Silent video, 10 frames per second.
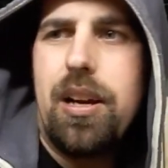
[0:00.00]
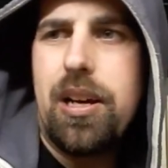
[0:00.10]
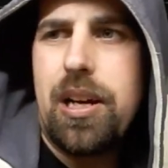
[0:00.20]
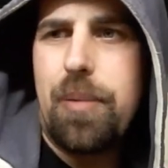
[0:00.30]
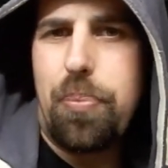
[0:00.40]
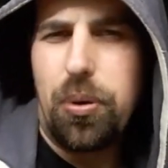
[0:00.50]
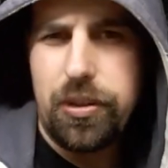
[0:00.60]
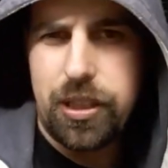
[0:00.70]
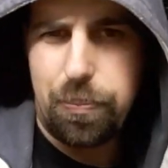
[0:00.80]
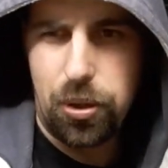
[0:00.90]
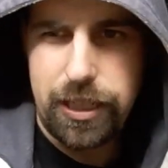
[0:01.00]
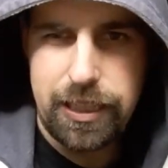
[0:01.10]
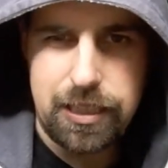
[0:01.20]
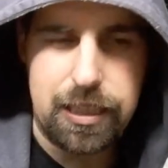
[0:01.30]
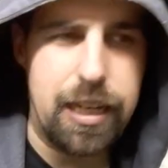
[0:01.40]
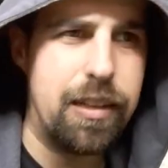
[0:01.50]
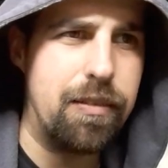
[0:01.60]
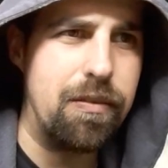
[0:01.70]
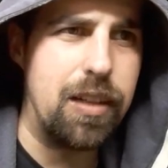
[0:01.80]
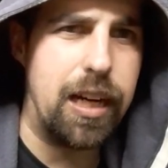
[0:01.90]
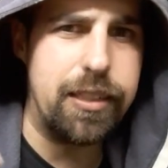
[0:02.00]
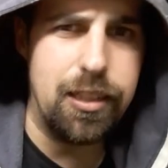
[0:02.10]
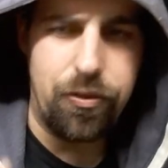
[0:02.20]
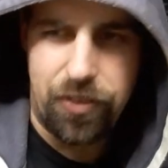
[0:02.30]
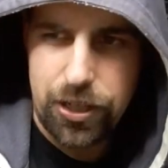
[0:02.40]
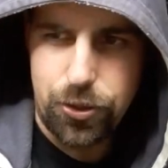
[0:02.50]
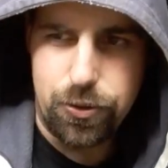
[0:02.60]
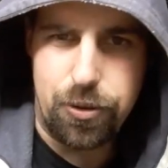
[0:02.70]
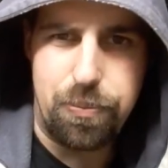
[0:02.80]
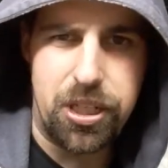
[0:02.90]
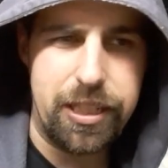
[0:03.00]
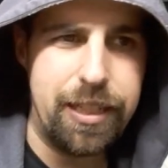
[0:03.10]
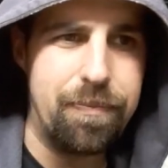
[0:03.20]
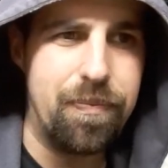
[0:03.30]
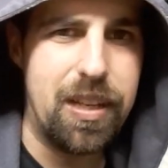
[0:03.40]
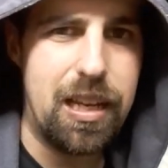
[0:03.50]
the police can identify your body